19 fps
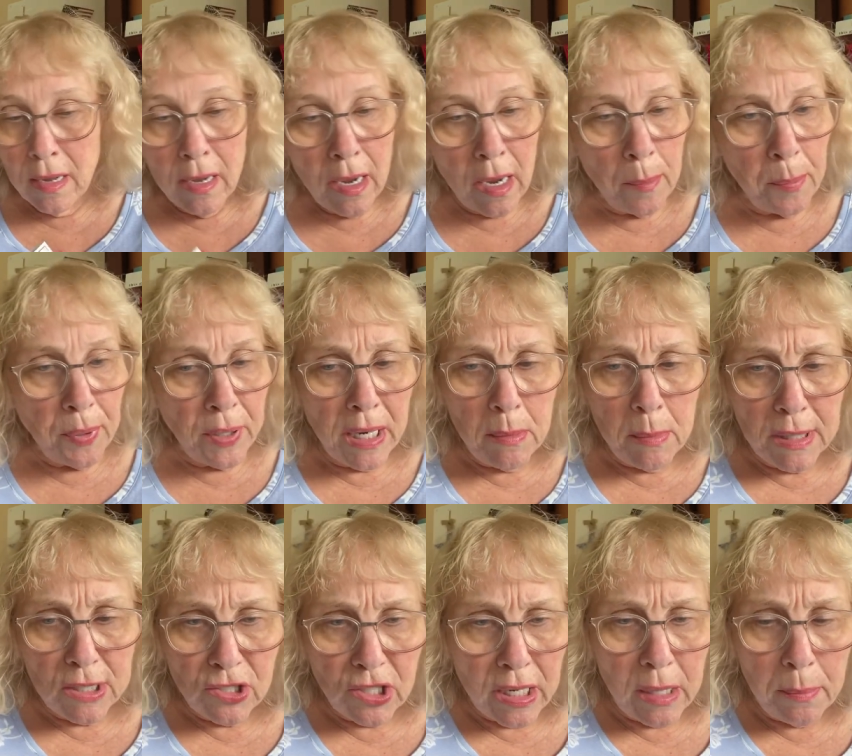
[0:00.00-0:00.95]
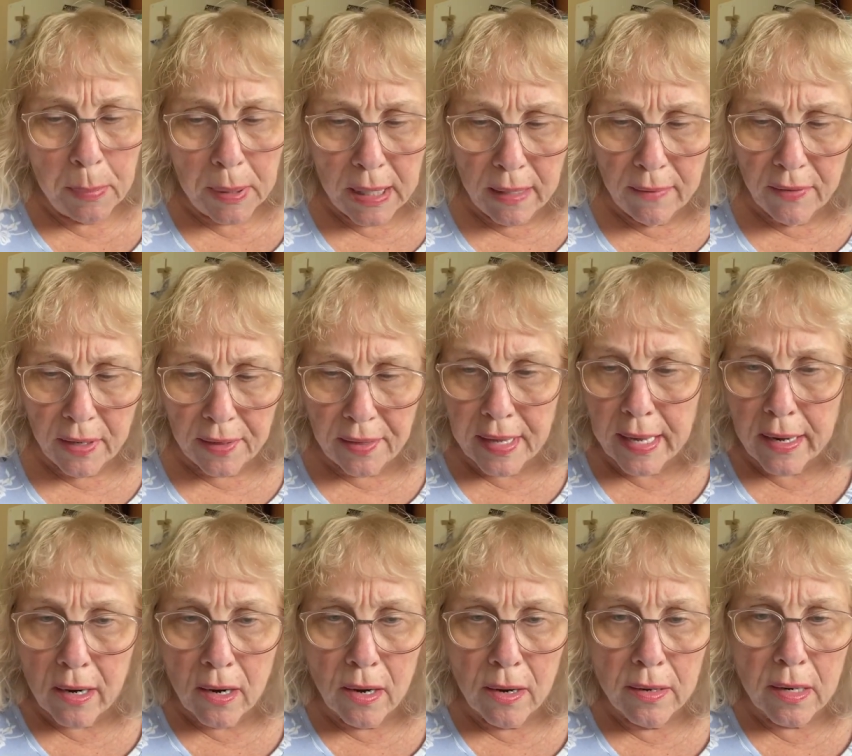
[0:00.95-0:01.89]
I'm pretty much keeping everything,
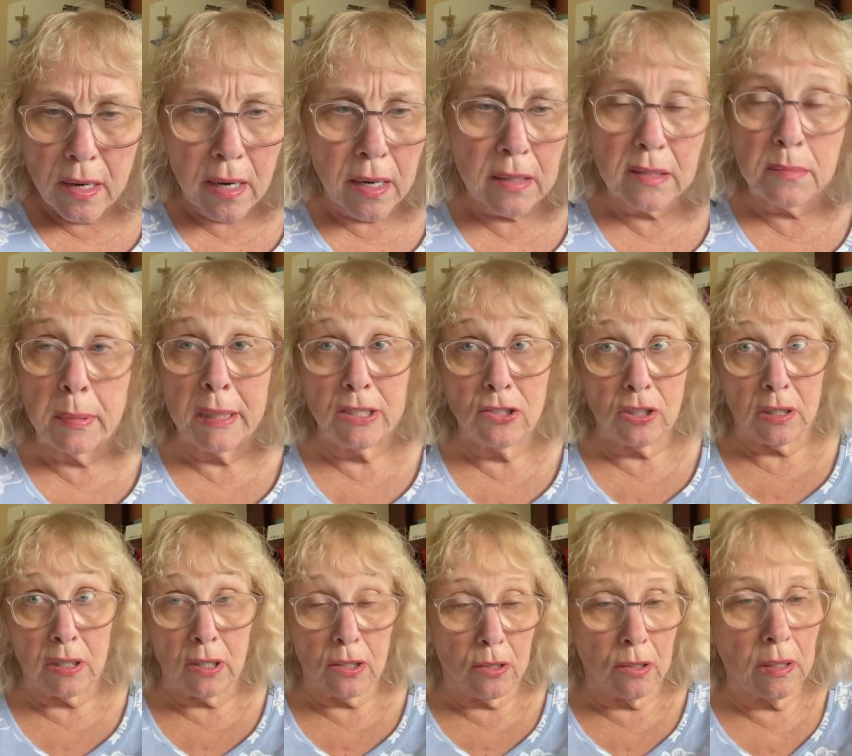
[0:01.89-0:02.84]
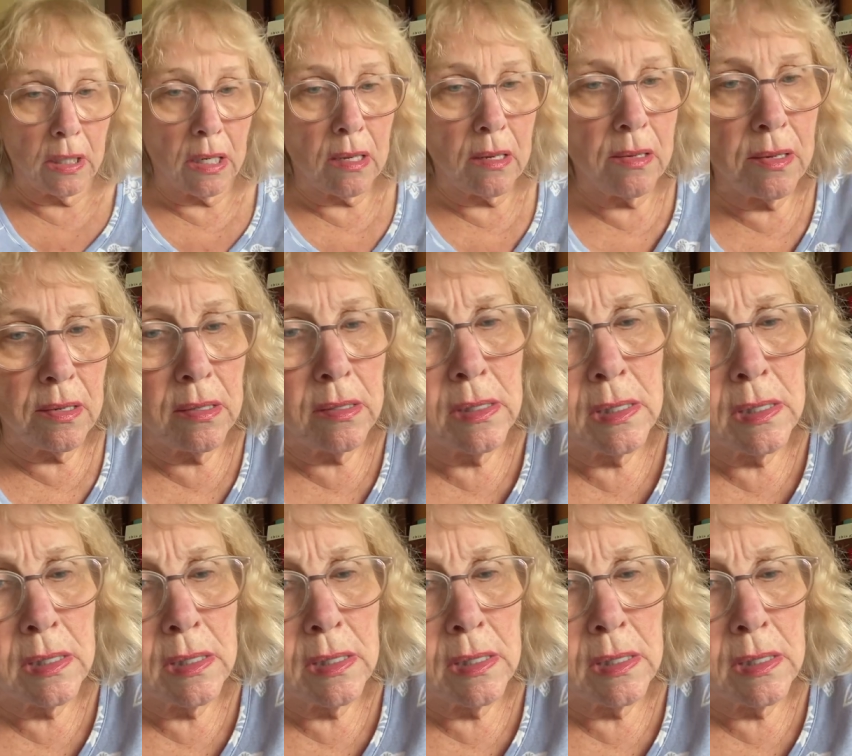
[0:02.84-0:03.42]
aren't I? Especially the cookies.